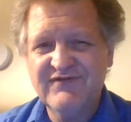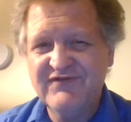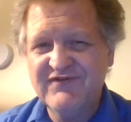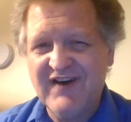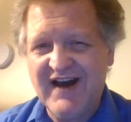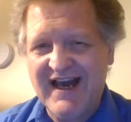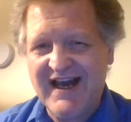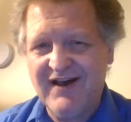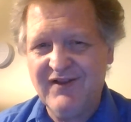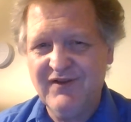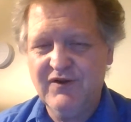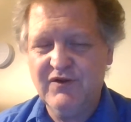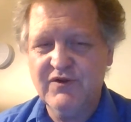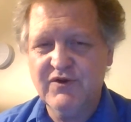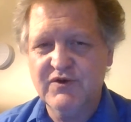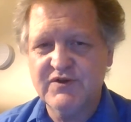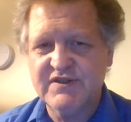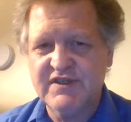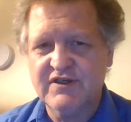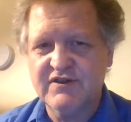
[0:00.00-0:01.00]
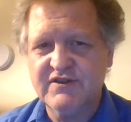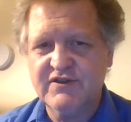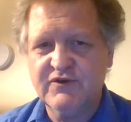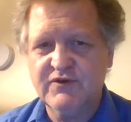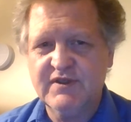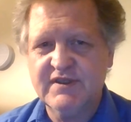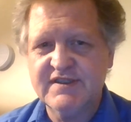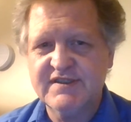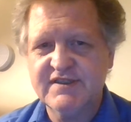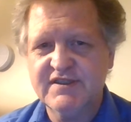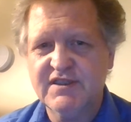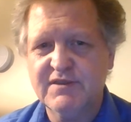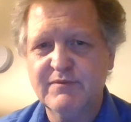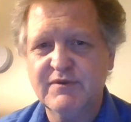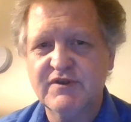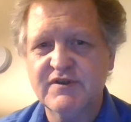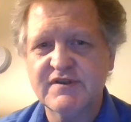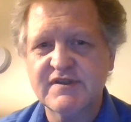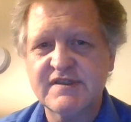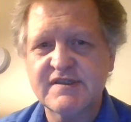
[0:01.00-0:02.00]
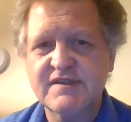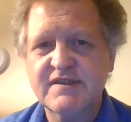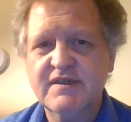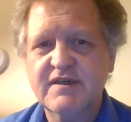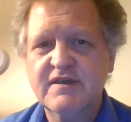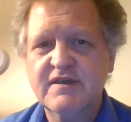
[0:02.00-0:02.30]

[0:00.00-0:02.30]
follow those ear tuning syllables